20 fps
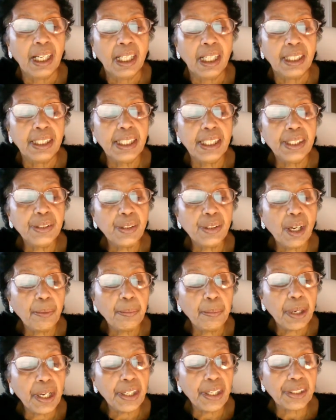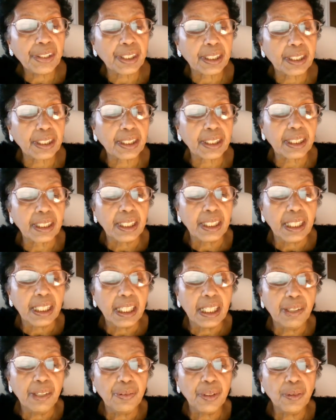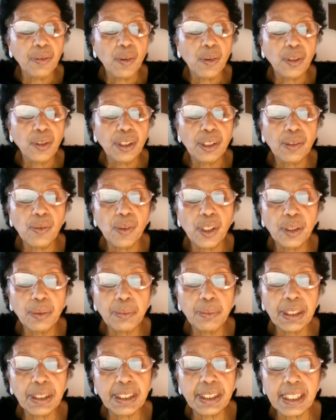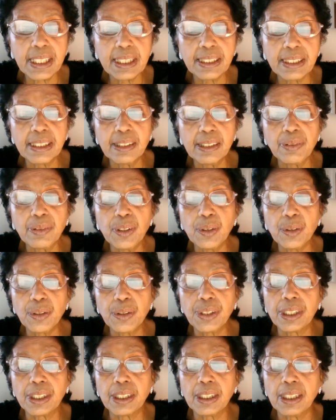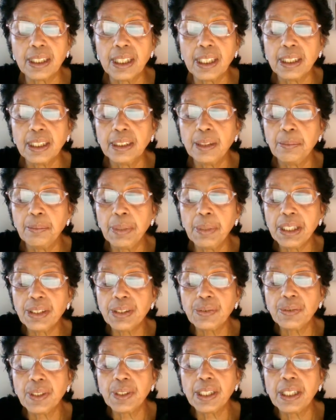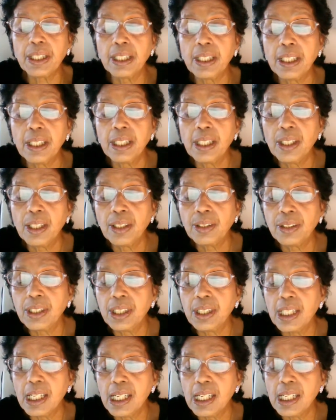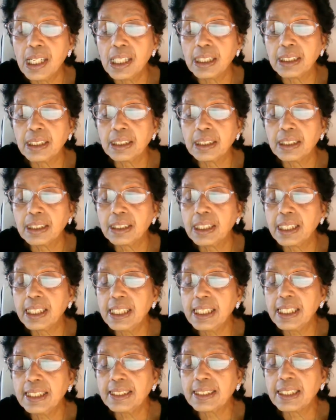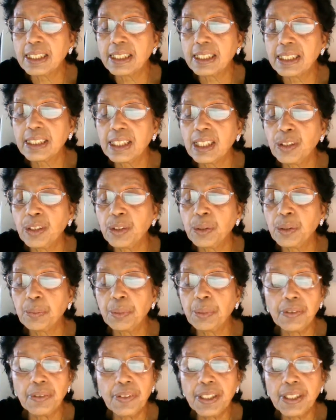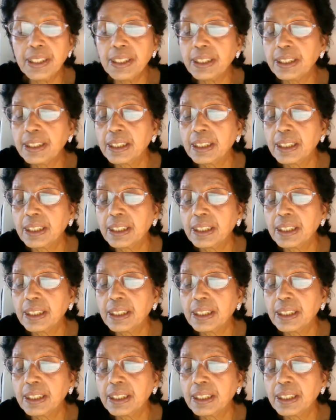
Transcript: Need to have patience. If you want to avoid mistakes in the future, the best way to learn the reasons to prevent